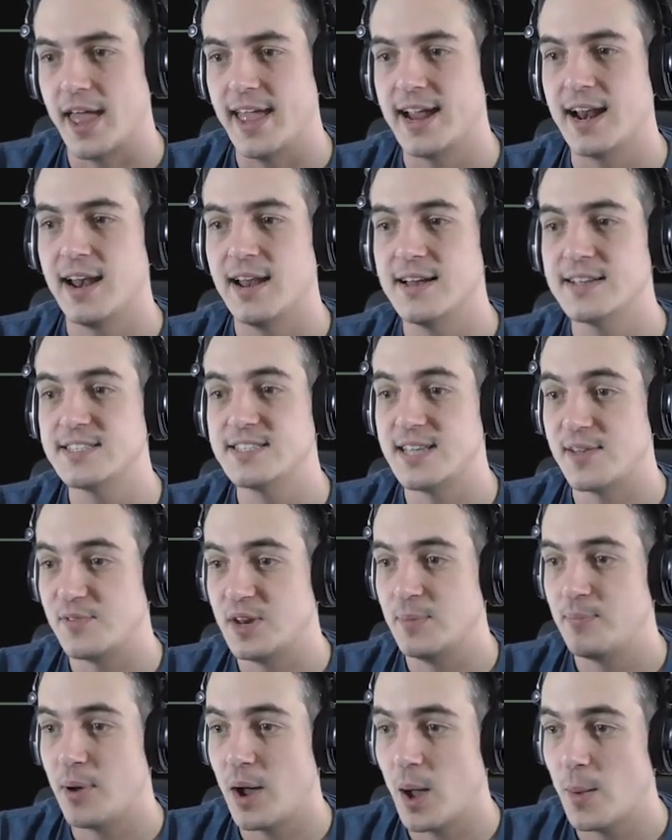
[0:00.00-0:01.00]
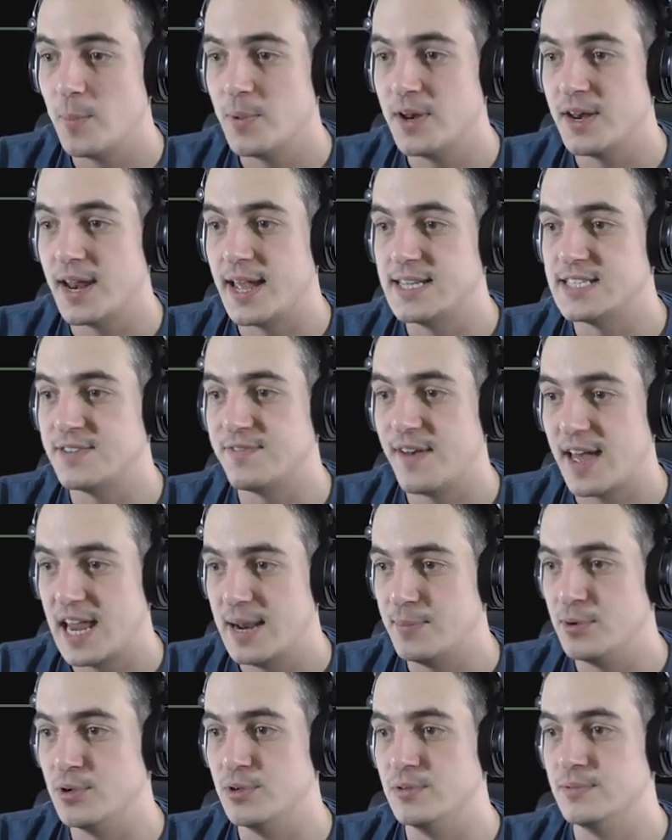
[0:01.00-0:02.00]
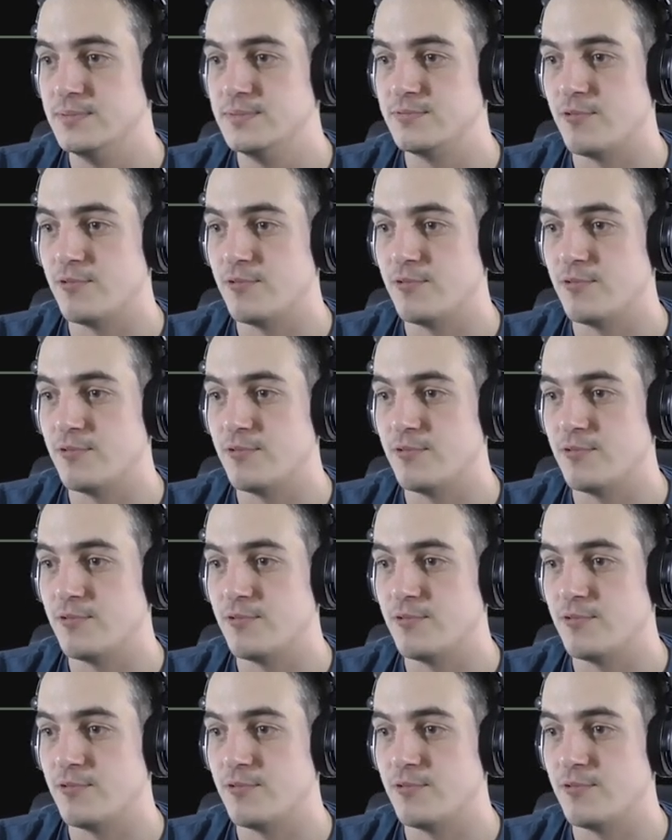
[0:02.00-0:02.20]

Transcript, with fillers: A class 7 apartment is available.